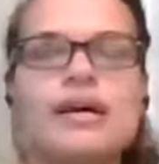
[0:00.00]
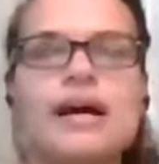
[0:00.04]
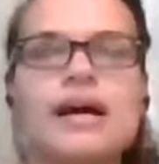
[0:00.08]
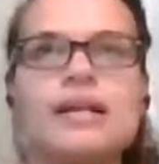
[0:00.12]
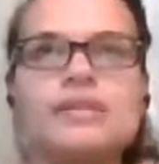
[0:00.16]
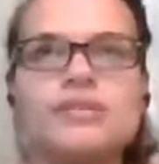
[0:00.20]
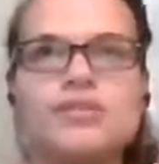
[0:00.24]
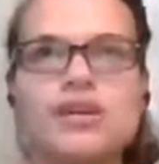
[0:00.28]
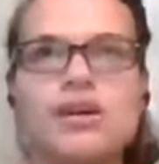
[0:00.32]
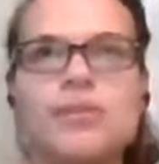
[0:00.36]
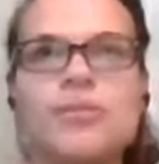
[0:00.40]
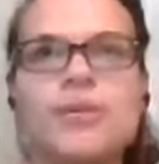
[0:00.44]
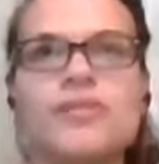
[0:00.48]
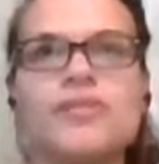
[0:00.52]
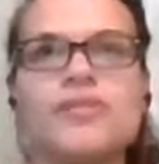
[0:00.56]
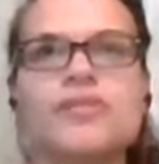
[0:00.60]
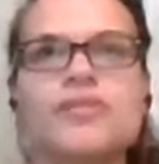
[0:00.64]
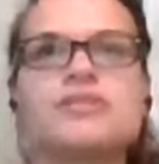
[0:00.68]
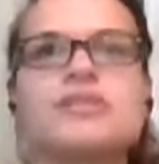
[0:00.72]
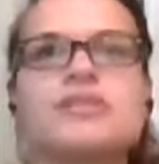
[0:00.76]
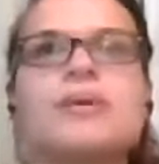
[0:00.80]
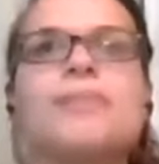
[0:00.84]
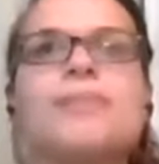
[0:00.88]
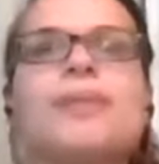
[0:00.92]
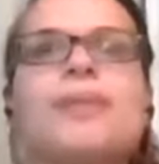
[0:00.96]
I'll talk about
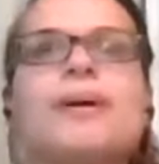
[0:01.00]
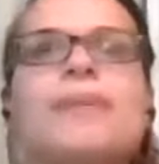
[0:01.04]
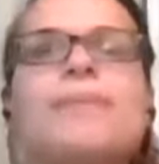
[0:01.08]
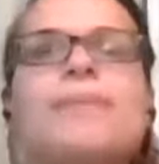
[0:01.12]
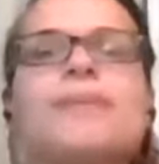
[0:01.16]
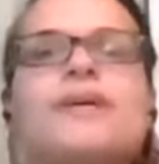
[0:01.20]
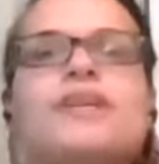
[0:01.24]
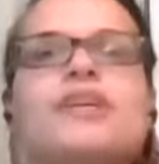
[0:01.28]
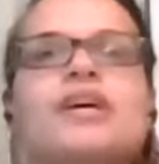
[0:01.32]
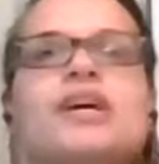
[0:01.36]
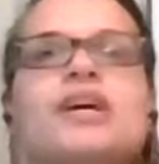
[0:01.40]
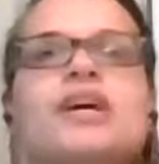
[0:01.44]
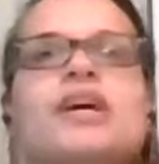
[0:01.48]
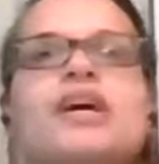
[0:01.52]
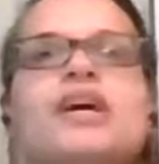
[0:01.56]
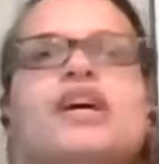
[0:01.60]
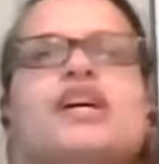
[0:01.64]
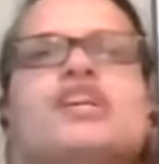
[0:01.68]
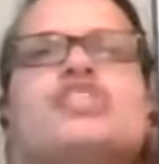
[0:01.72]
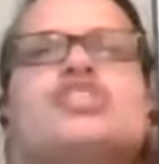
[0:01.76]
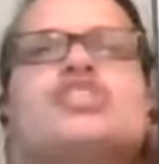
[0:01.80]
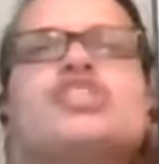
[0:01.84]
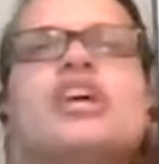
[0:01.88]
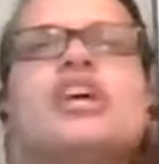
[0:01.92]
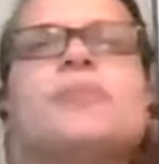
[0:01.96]
those in a bit, but
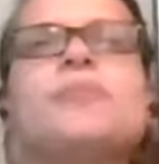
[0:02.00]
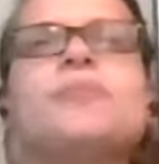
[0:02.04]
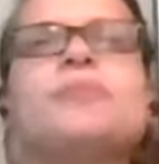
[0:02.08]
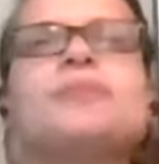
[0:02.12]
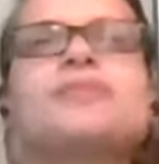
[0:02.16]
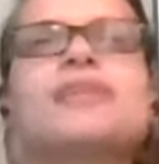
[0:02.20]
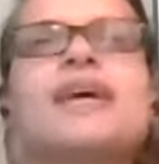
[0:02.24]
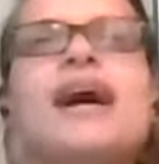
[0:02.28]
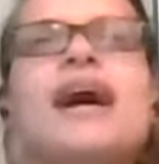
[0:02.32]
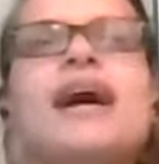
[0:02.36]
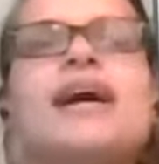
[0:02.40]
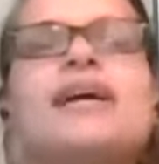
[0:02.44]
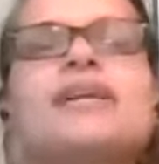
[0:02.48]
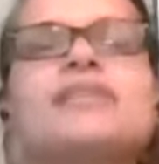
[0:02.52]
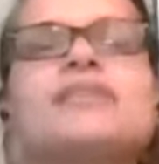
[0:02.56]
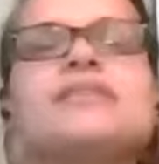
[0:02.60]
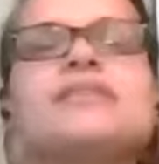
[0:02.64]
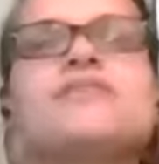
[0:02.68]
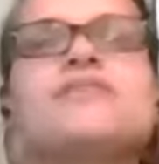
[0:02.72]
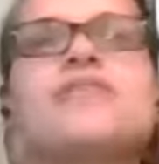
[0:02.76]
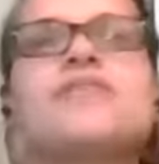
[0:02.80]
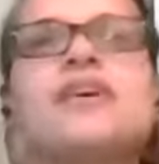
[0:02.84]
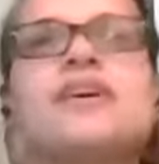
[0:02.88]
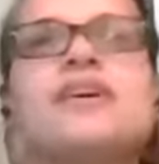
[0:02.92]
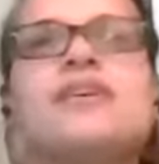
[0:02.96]
shape is kind
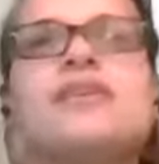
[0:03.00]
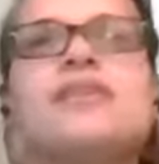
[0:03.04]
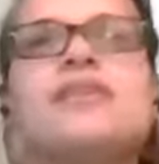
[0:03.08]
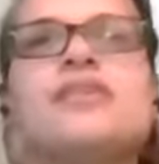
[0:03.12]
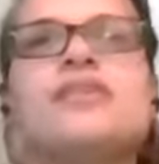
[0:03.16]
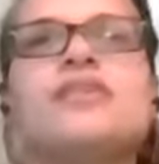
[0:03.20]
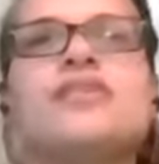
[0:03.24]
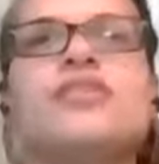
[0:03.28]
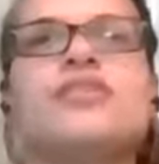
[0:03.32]
of a, uh,